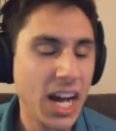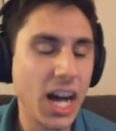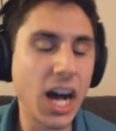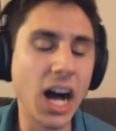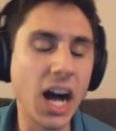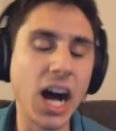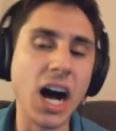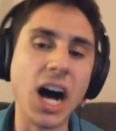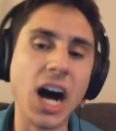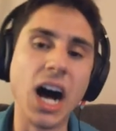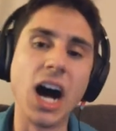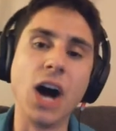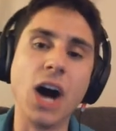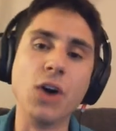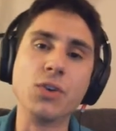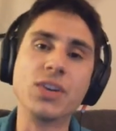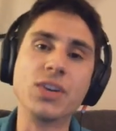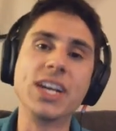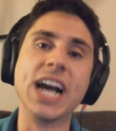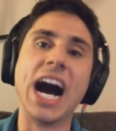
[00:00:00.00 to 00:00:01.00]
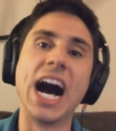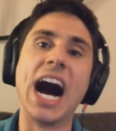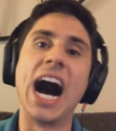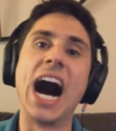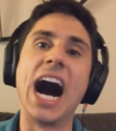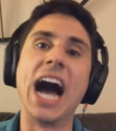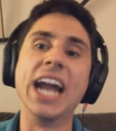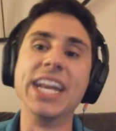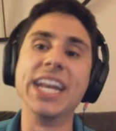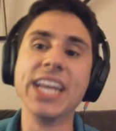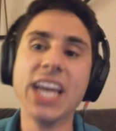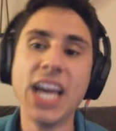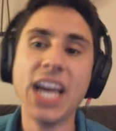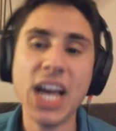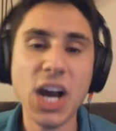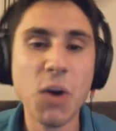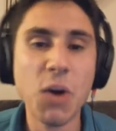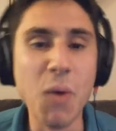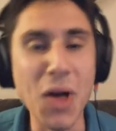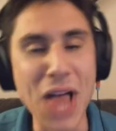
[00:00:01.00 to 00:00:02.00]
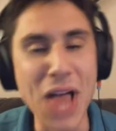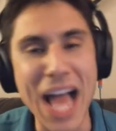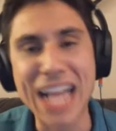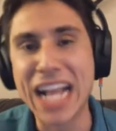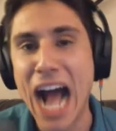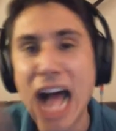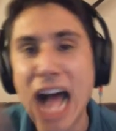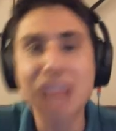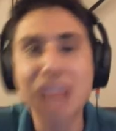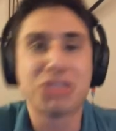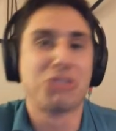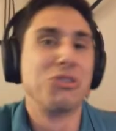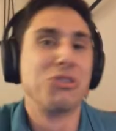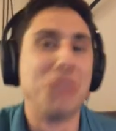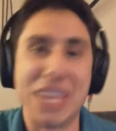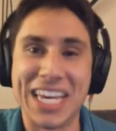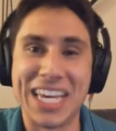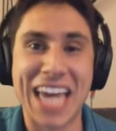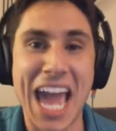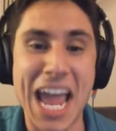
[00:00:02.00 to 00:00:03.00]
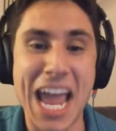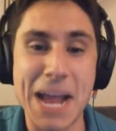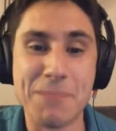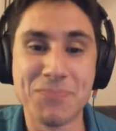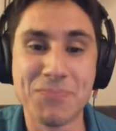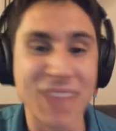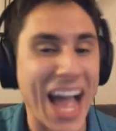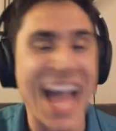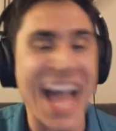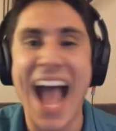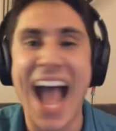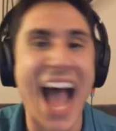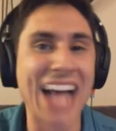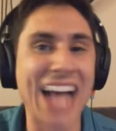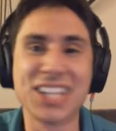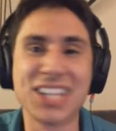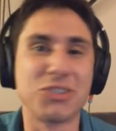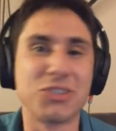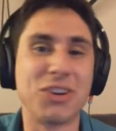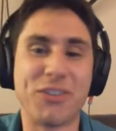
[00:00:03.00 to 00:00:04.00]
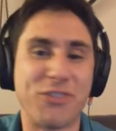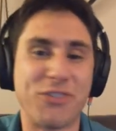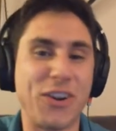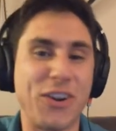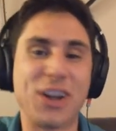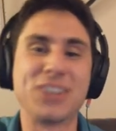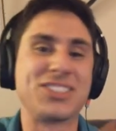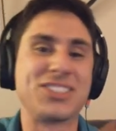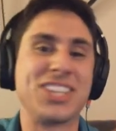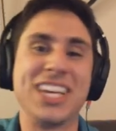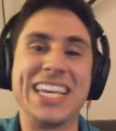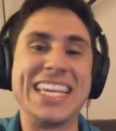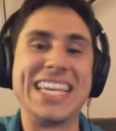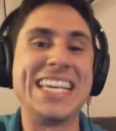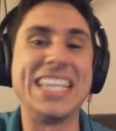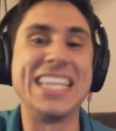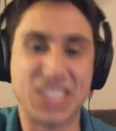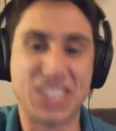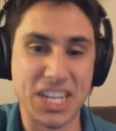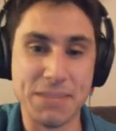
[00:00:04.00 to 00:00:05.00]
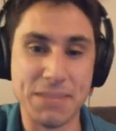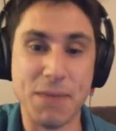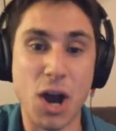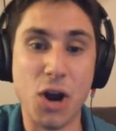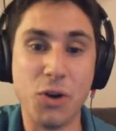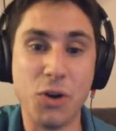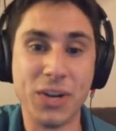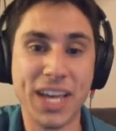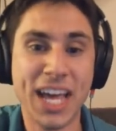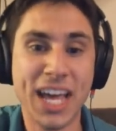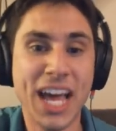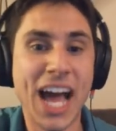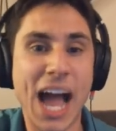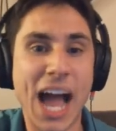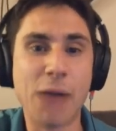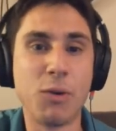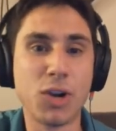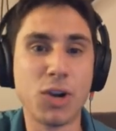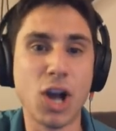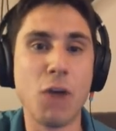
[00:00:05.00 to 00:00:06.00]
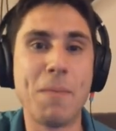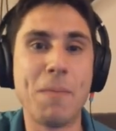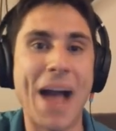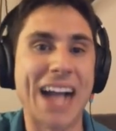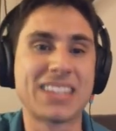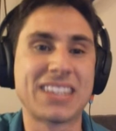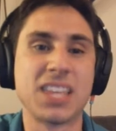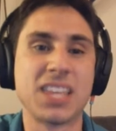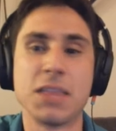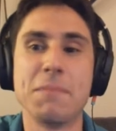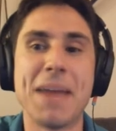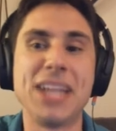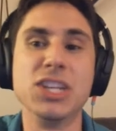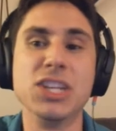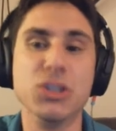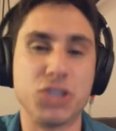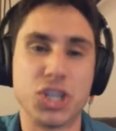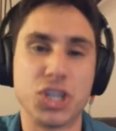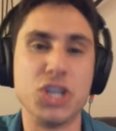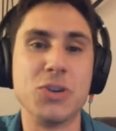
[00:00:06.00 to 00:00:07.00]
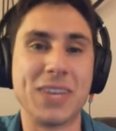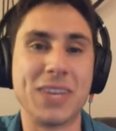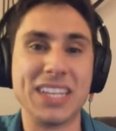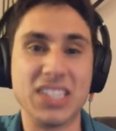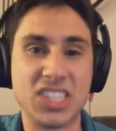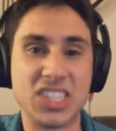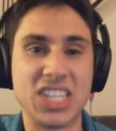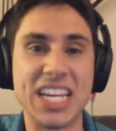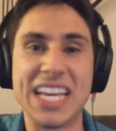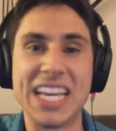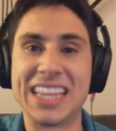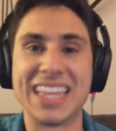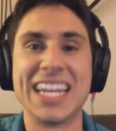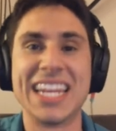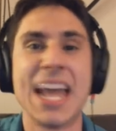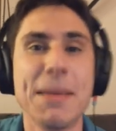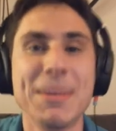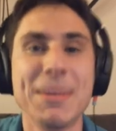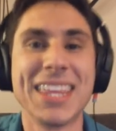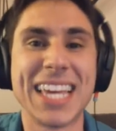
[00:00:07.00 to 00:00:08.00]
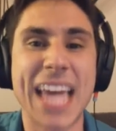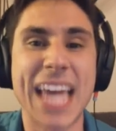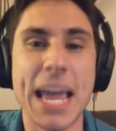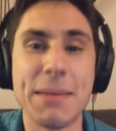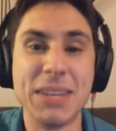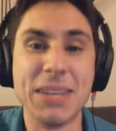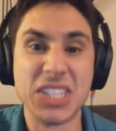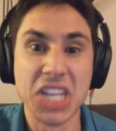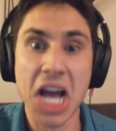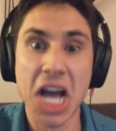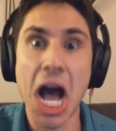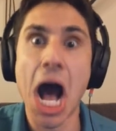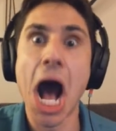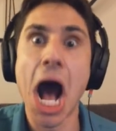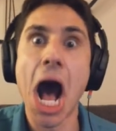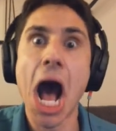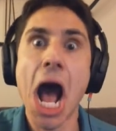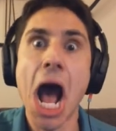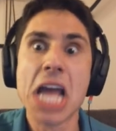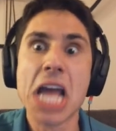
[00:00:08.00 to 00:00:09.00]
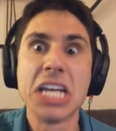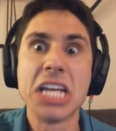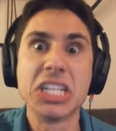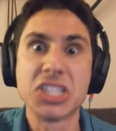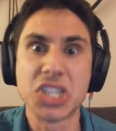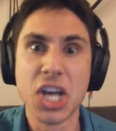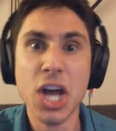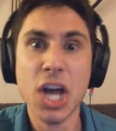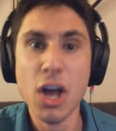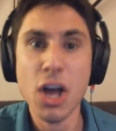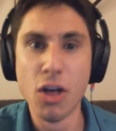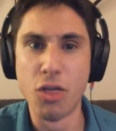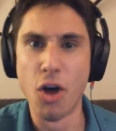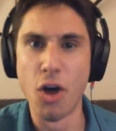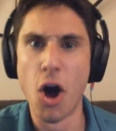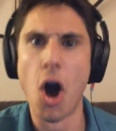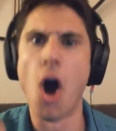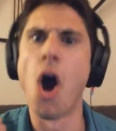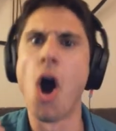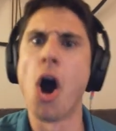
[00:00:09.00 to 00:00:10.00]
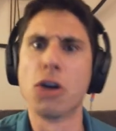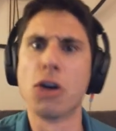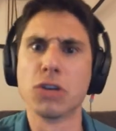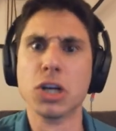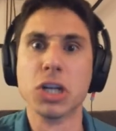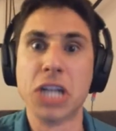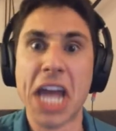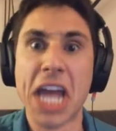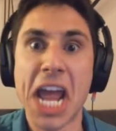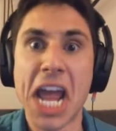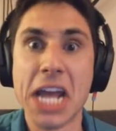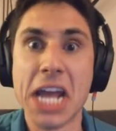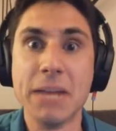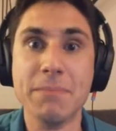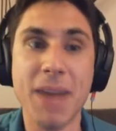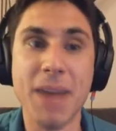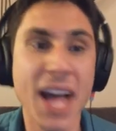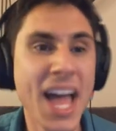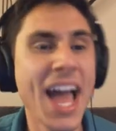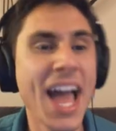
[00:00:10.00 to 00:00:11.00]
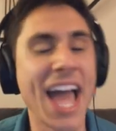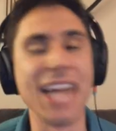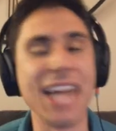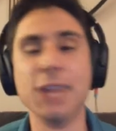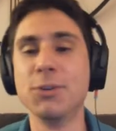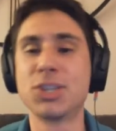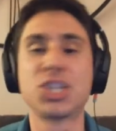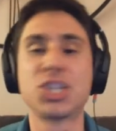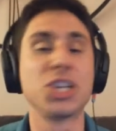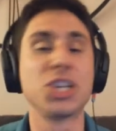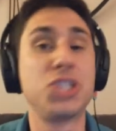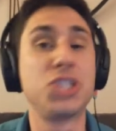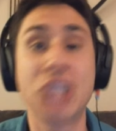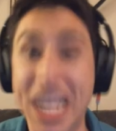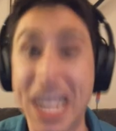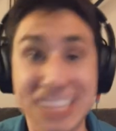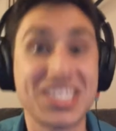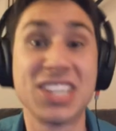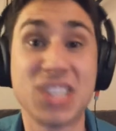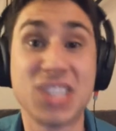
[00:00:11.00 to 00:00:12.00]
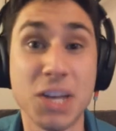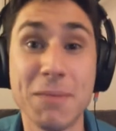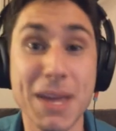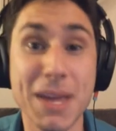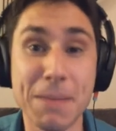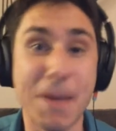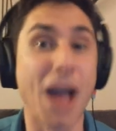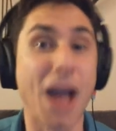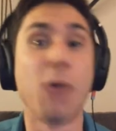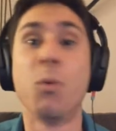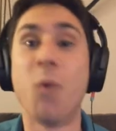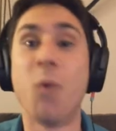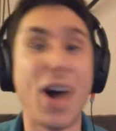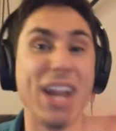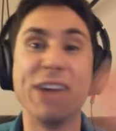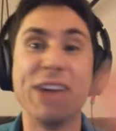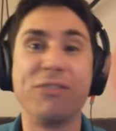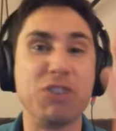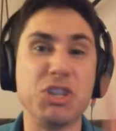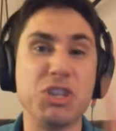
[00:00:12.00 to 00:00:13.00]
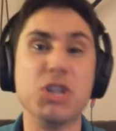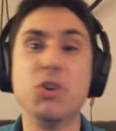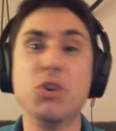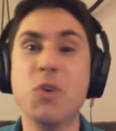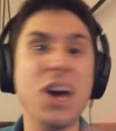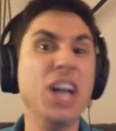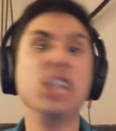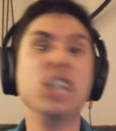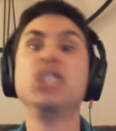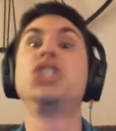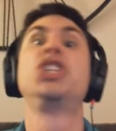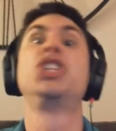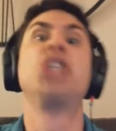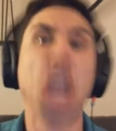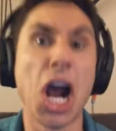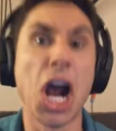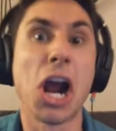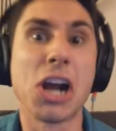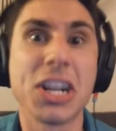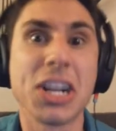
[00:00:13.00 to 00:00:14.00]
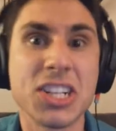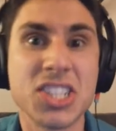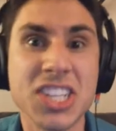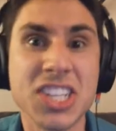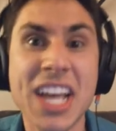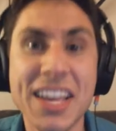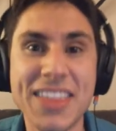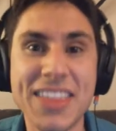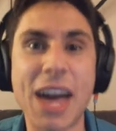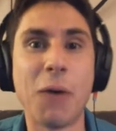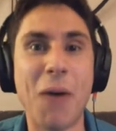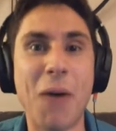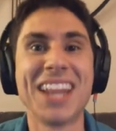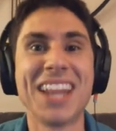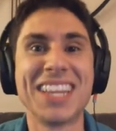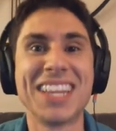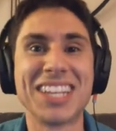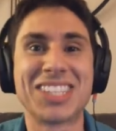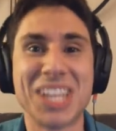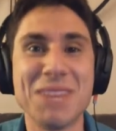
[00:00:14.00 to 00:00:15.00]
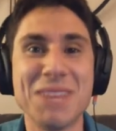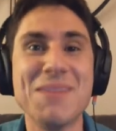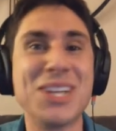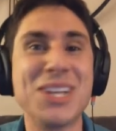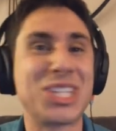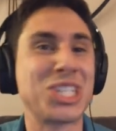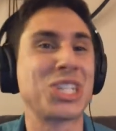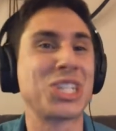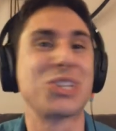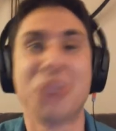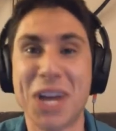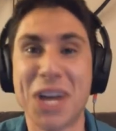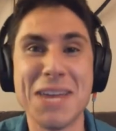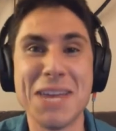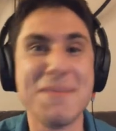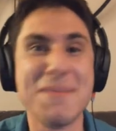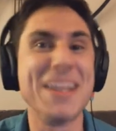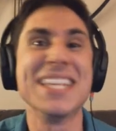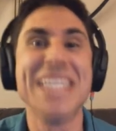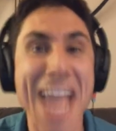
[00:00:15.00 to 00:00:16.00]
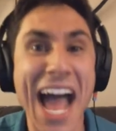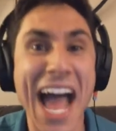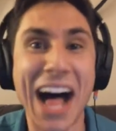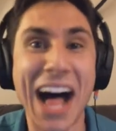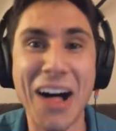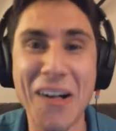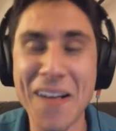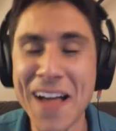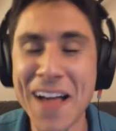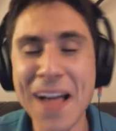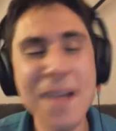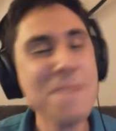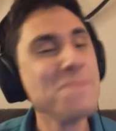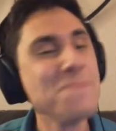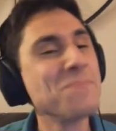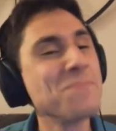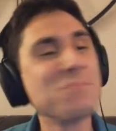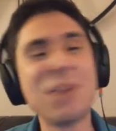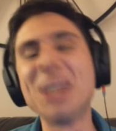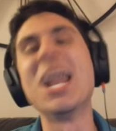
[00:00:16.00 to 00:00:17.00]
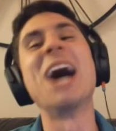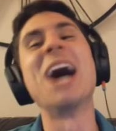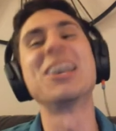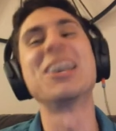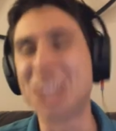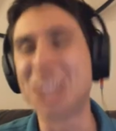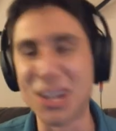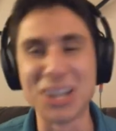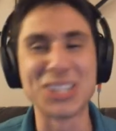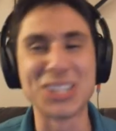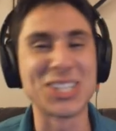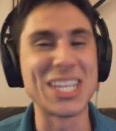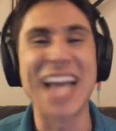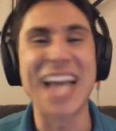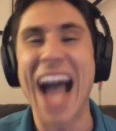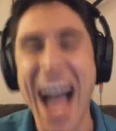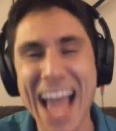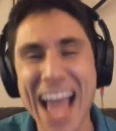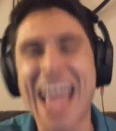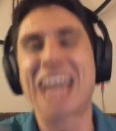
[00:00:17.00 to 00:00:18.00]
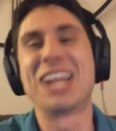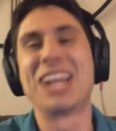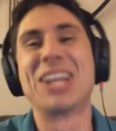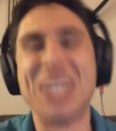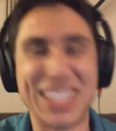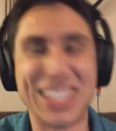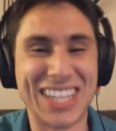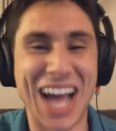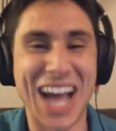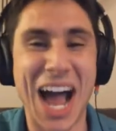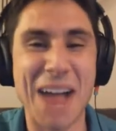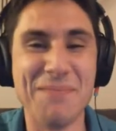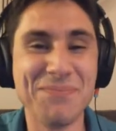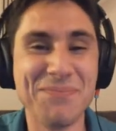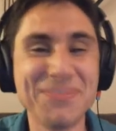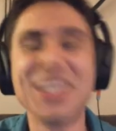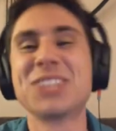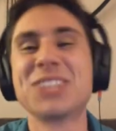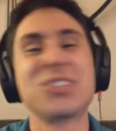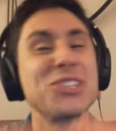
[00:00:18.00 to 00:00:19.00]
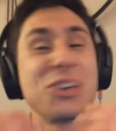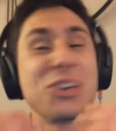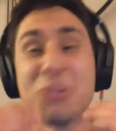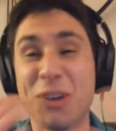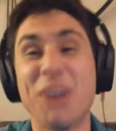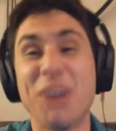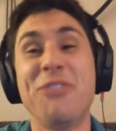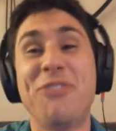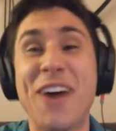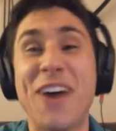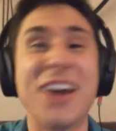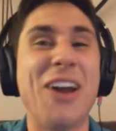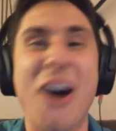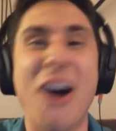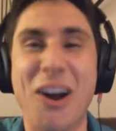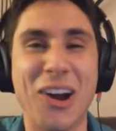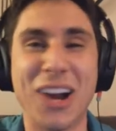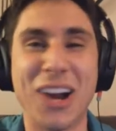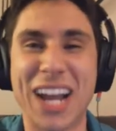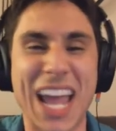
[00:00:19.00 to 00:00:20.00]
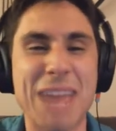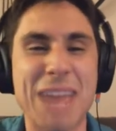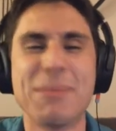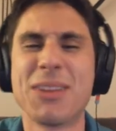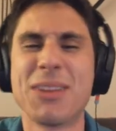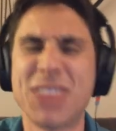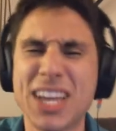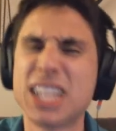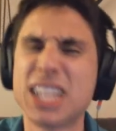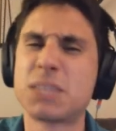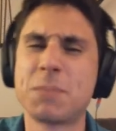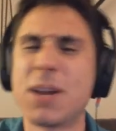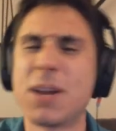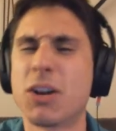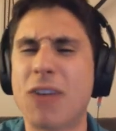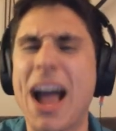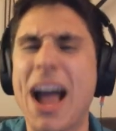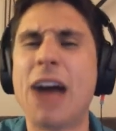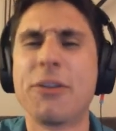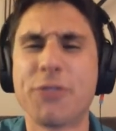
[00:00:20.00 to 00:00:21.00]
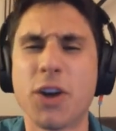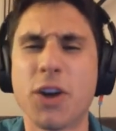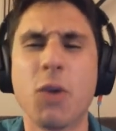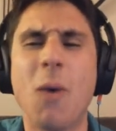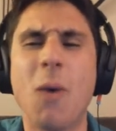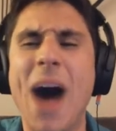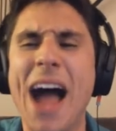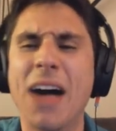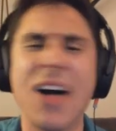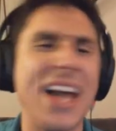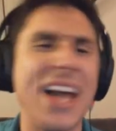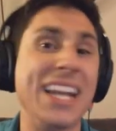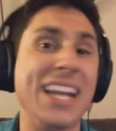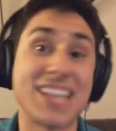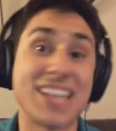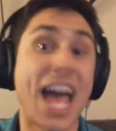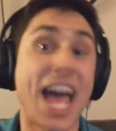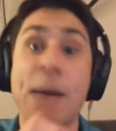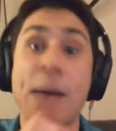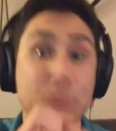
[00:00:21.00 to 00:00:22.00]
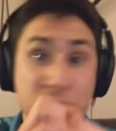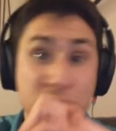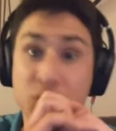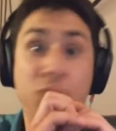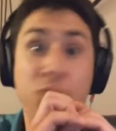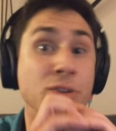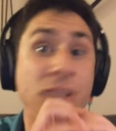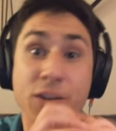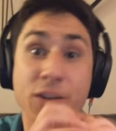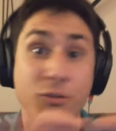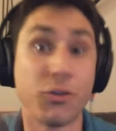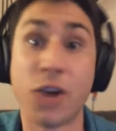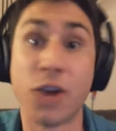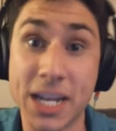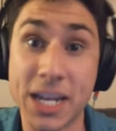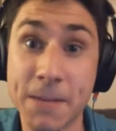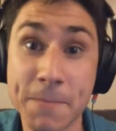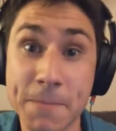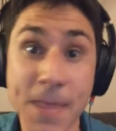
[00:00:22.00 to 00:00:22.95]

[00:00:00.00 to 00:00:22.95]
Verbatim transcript: Oh, God. Well, I got through the game. I had to revert to easy mode. I will go back to the menu so you can see it. The name of the game is Eyes, the horror game. And it was suggested to me by one of you jerks that wanted to see me scream and yell. But no, seriously, I had a good time. This is a real fun horror game. I think it's been around for a while, and it's absolutely free.